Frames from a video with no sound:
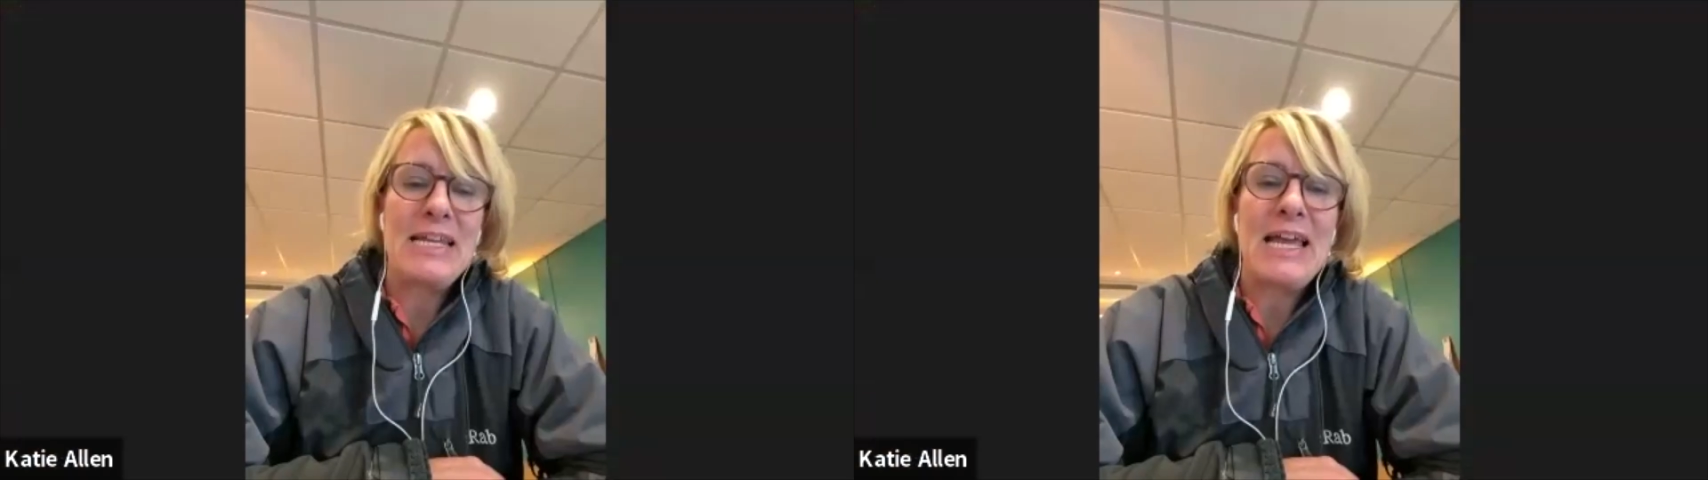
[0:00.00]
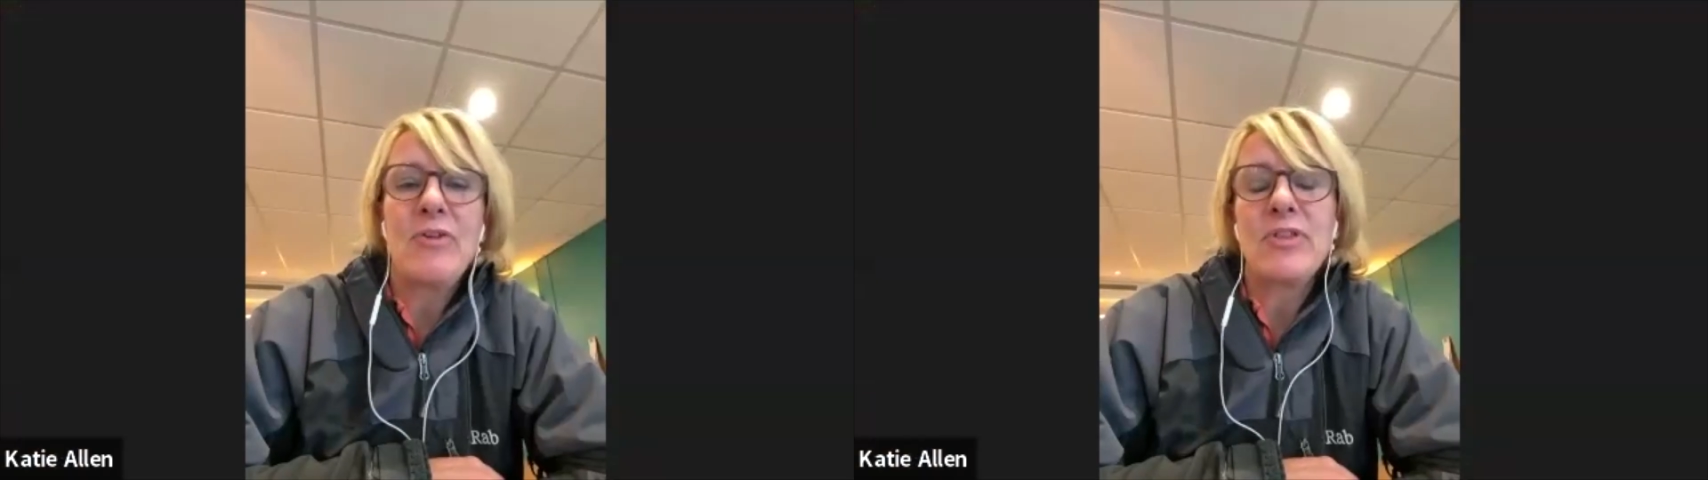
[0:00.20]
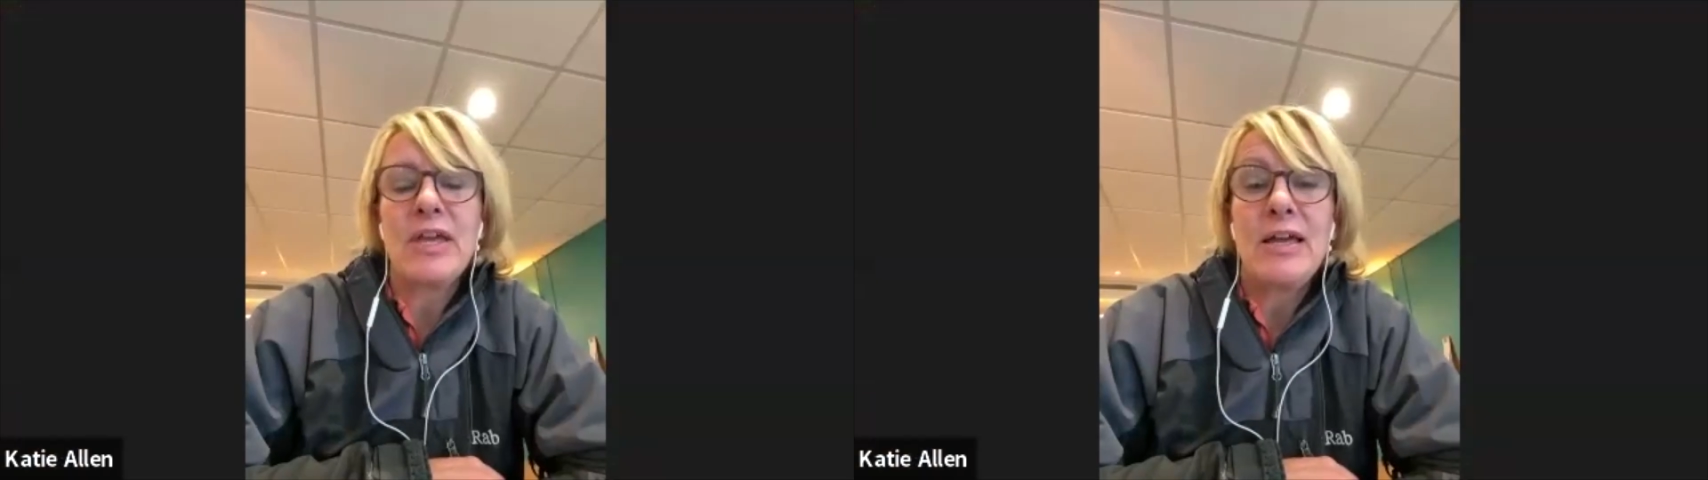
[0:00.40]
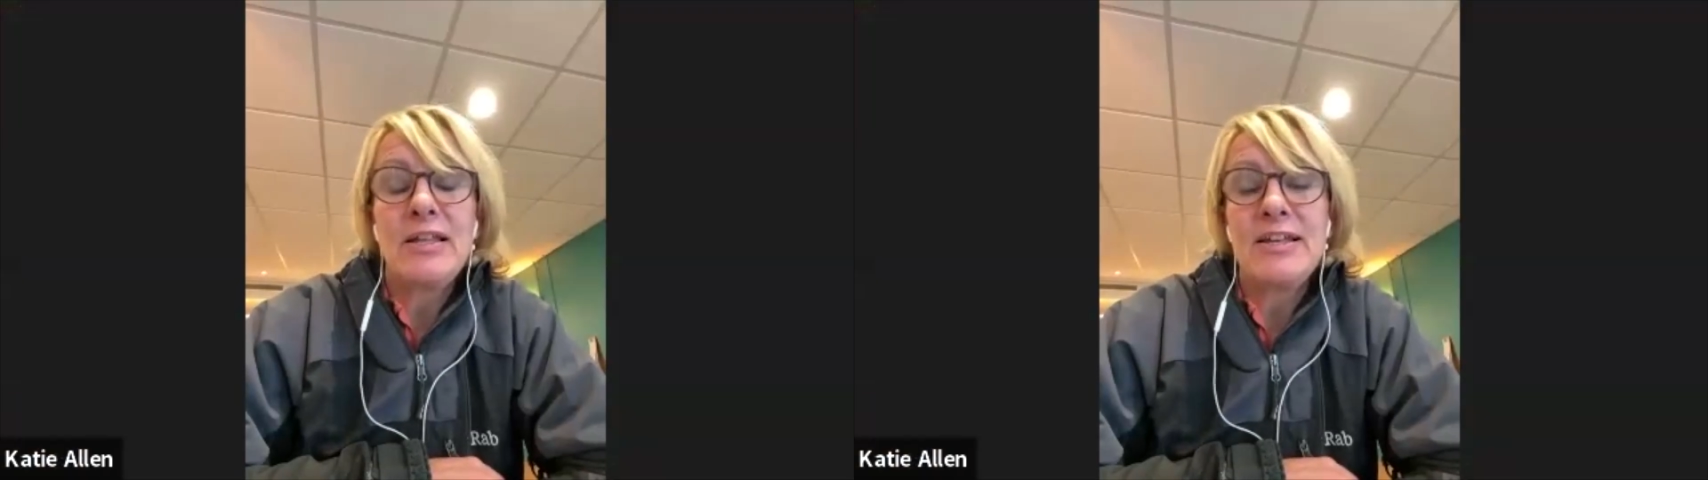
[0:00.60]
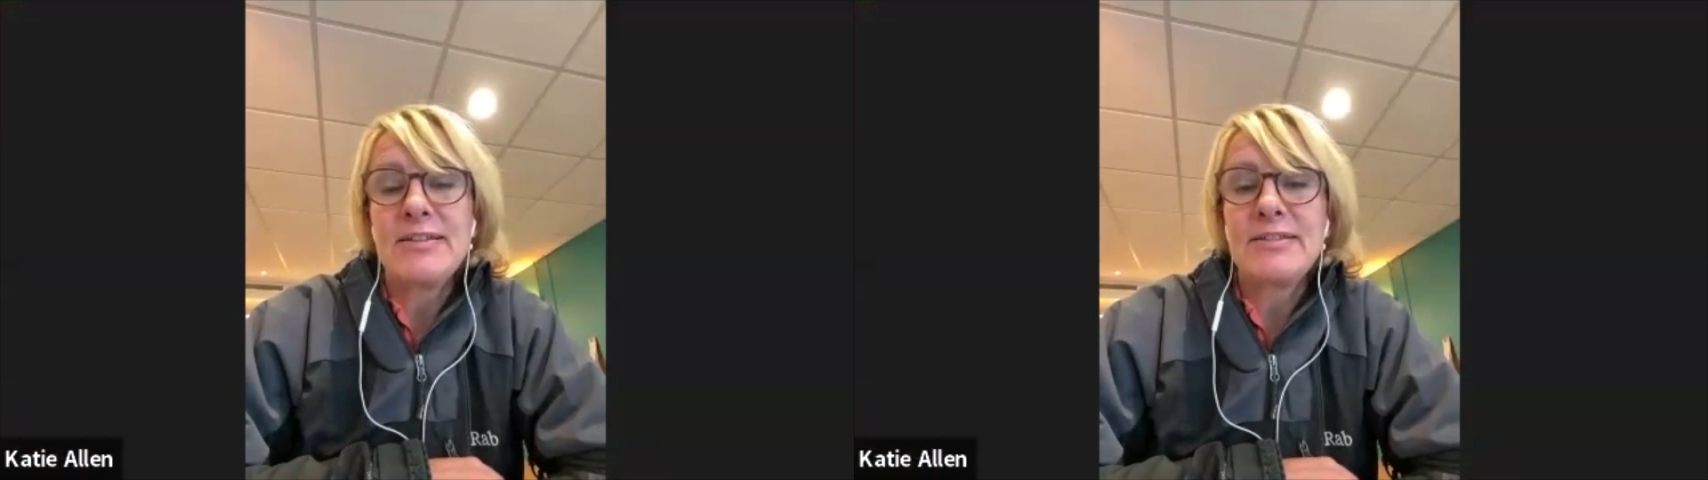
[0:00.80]
out there.
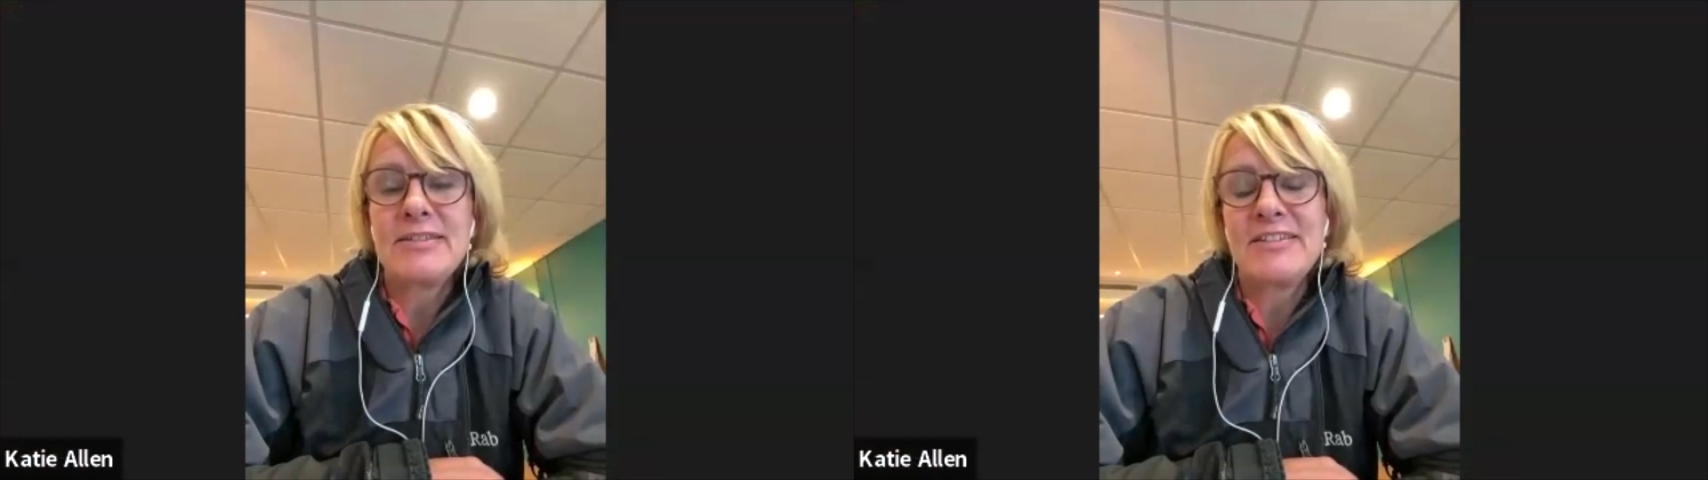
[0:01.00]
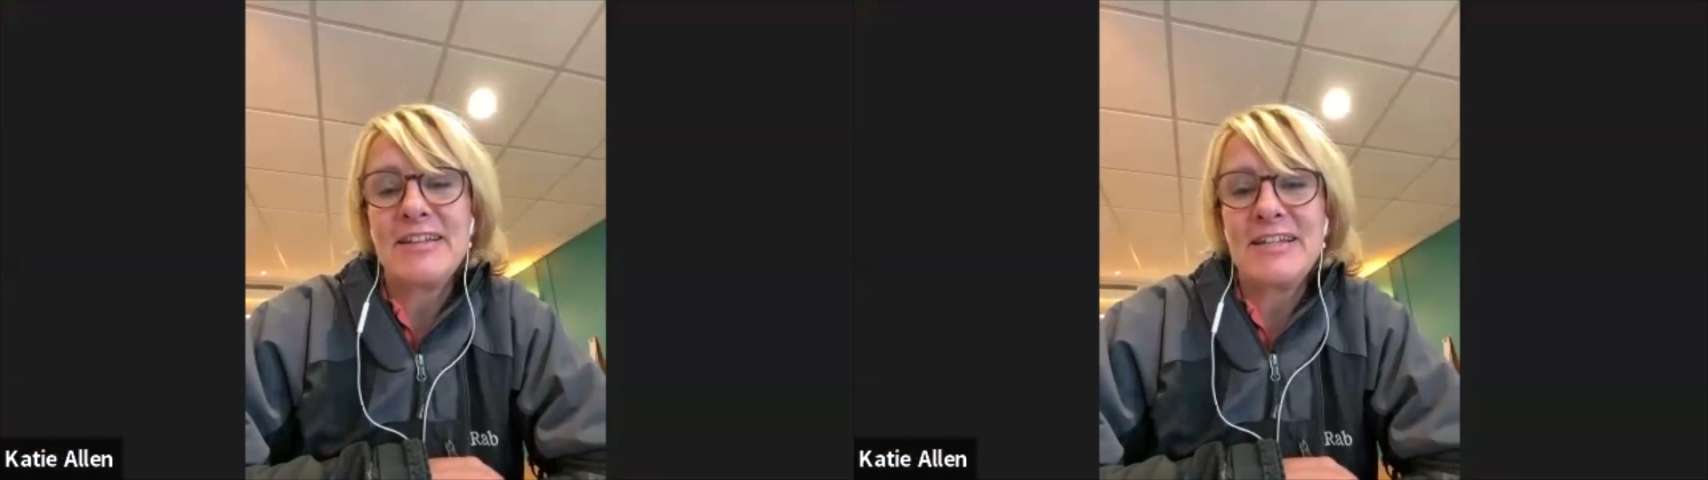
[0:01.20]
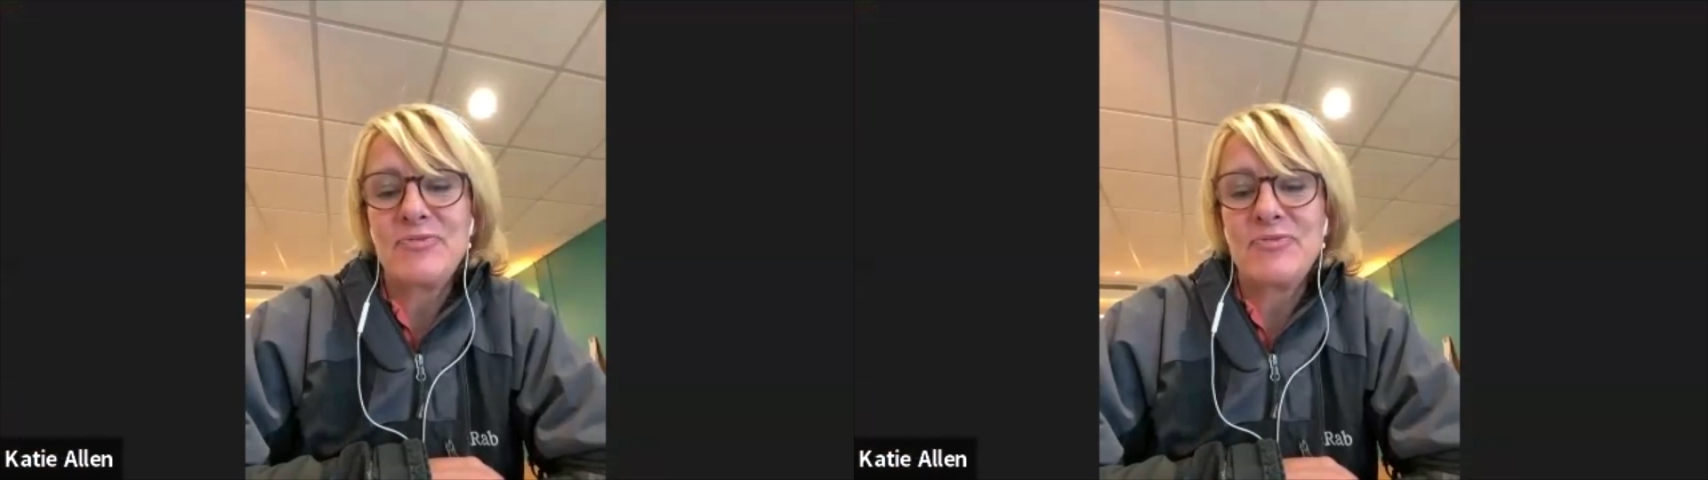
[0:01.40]
Let's